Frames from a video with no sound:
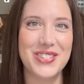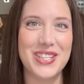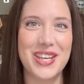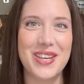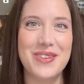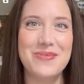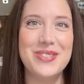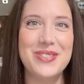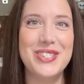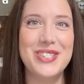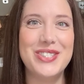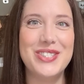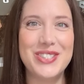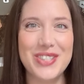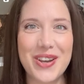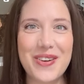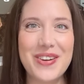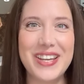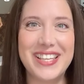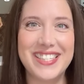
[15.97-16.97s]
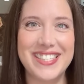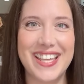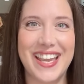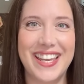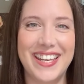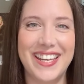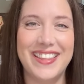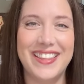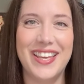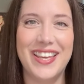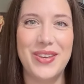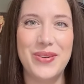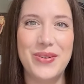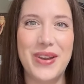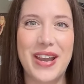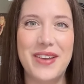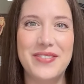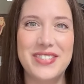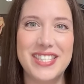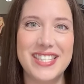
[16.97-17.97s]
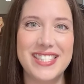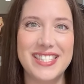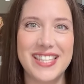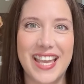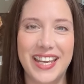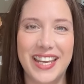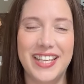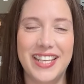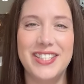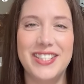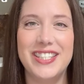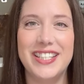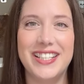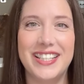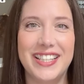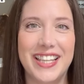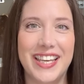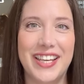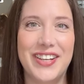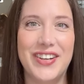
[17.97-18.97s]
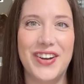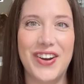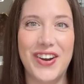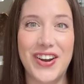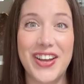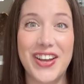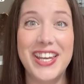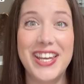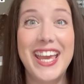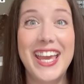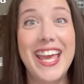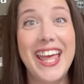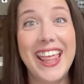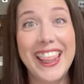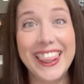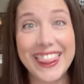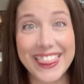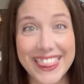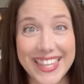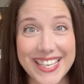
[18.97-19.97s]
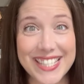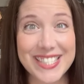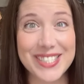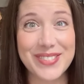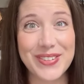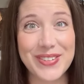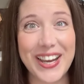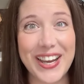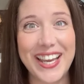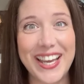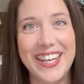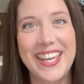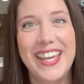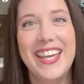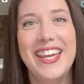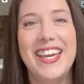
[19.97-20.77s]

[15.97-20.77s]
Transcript: I am so excited that you have decided to click on this one.